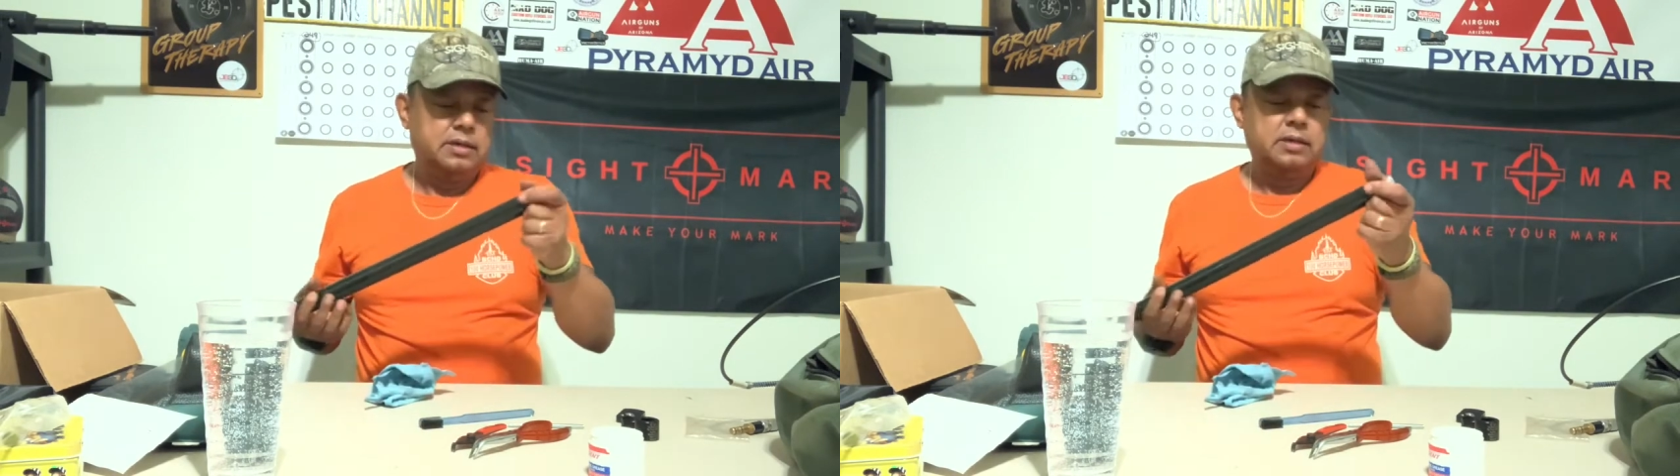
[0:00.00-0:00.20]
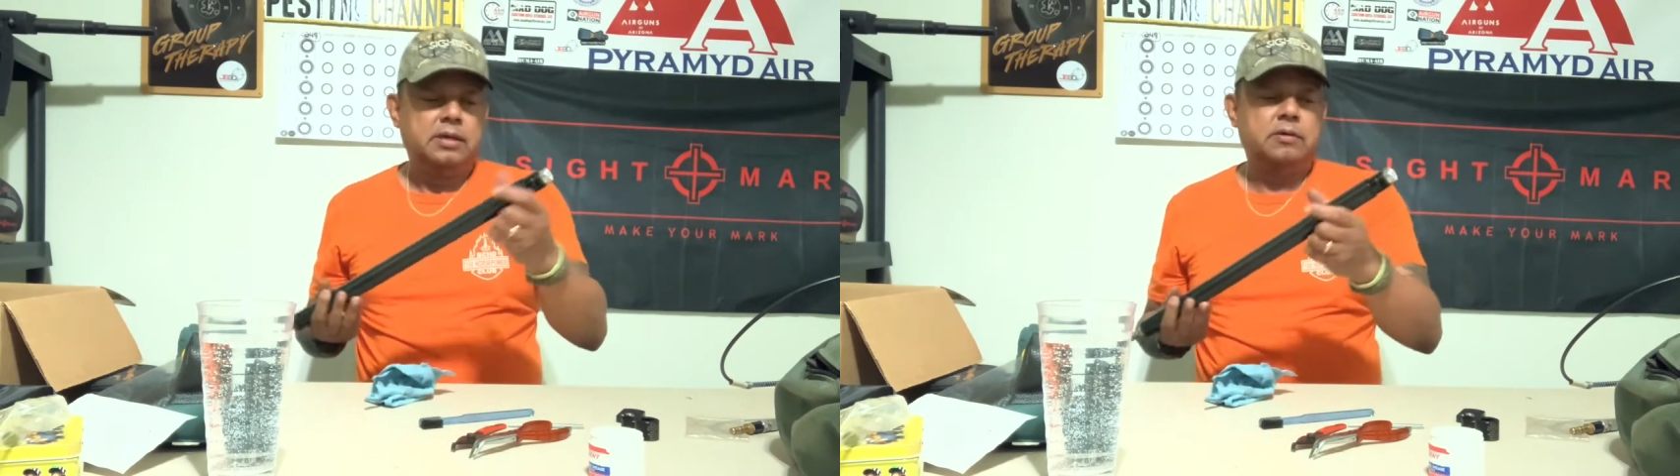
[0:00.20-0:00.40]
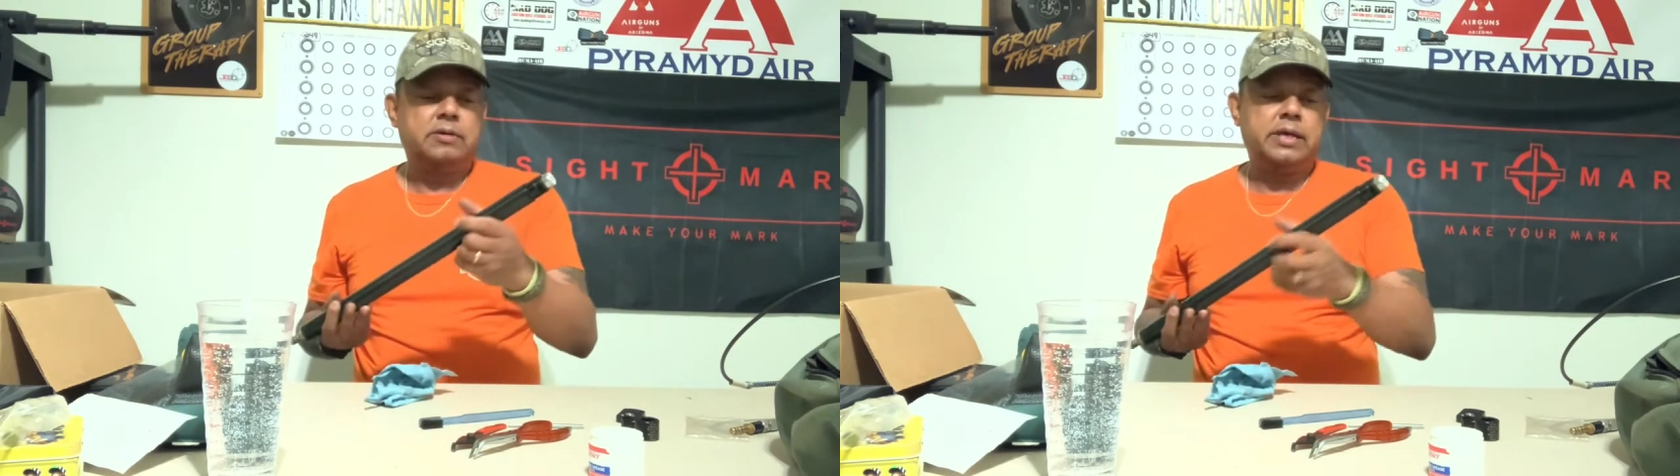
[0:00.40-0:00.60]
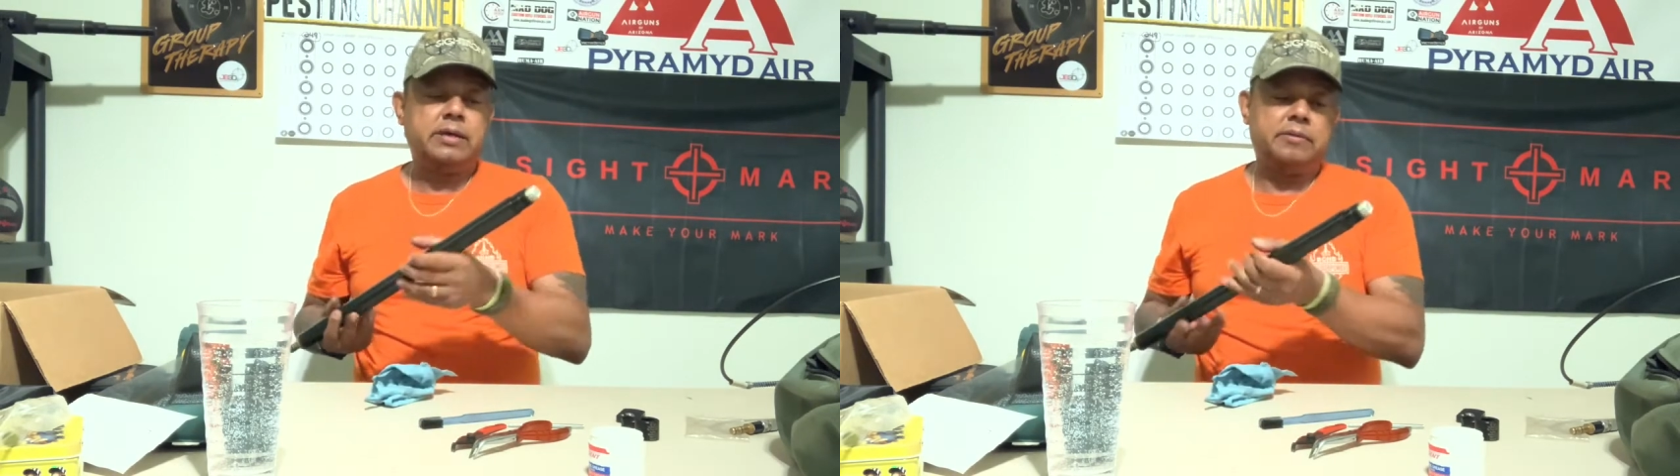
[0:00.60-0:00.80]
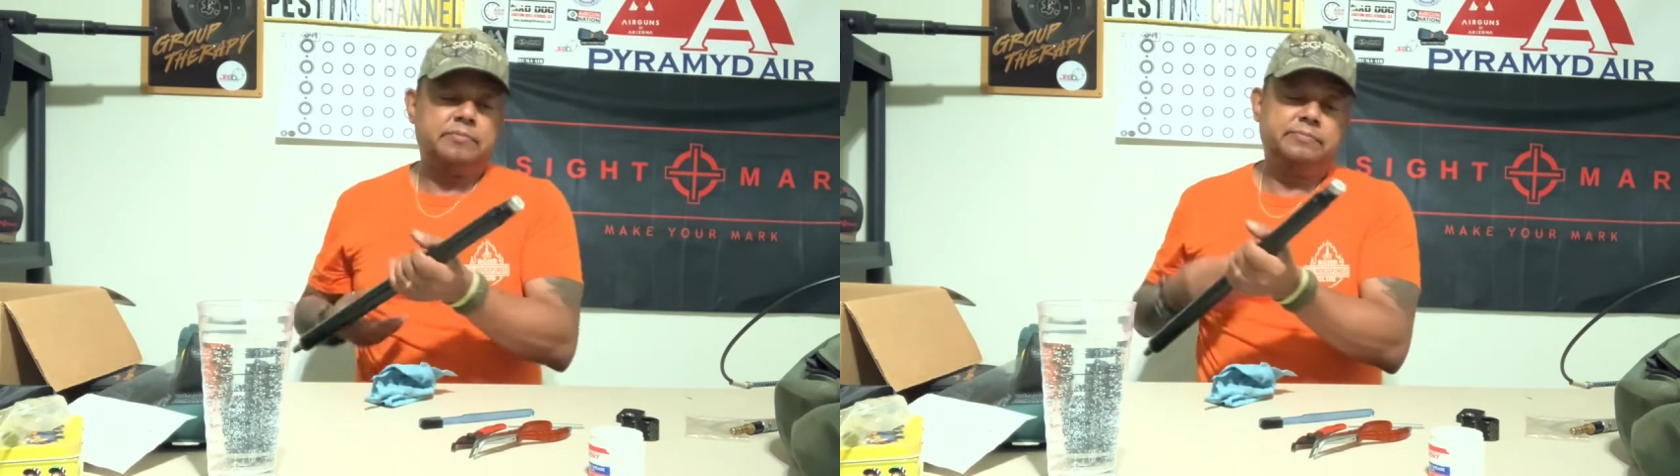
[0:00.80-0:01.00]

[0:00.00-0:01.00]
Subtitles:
Okay.